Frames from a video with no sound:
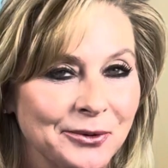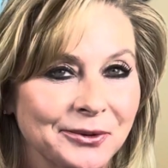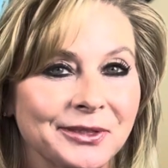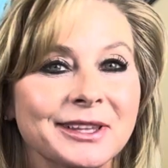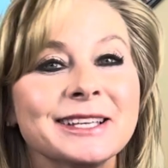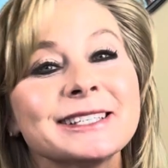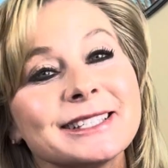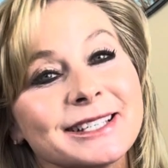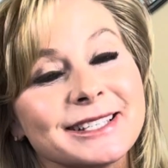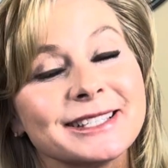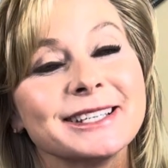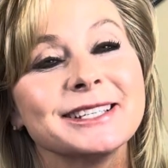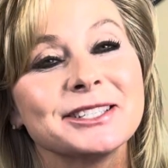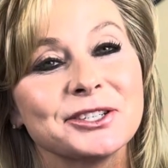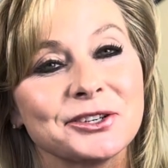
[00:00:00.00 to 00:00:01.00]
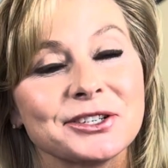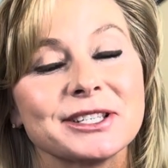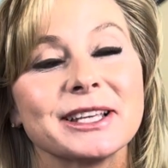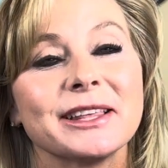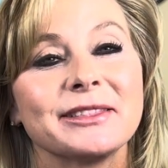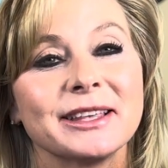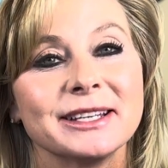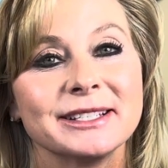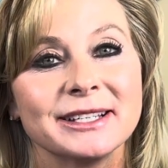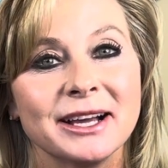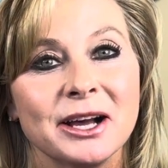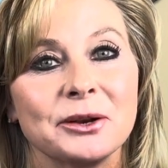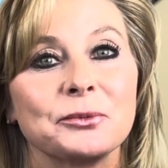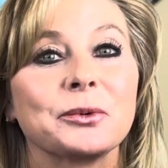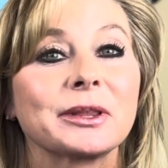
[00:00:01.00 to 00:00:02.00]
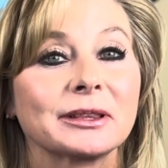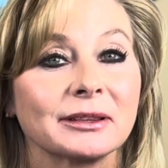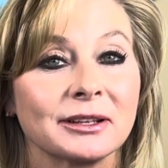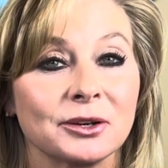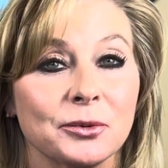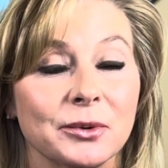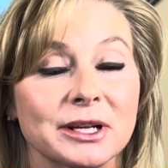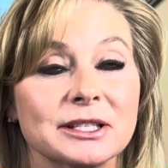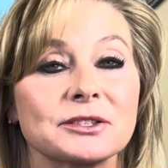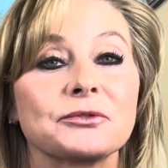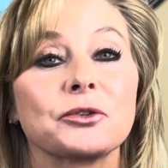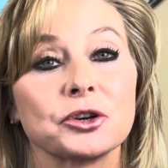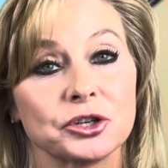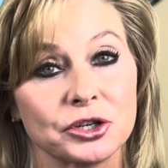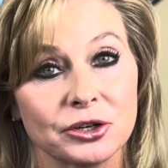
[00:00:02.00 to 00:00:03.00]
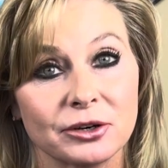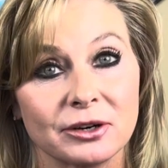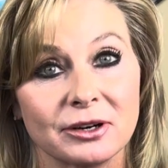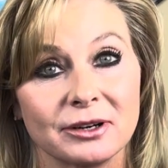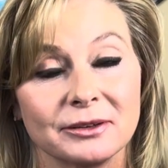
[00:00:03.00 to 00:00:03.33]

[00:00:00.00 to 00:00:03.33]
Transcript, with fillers: this is easier said than done with little ones for sure.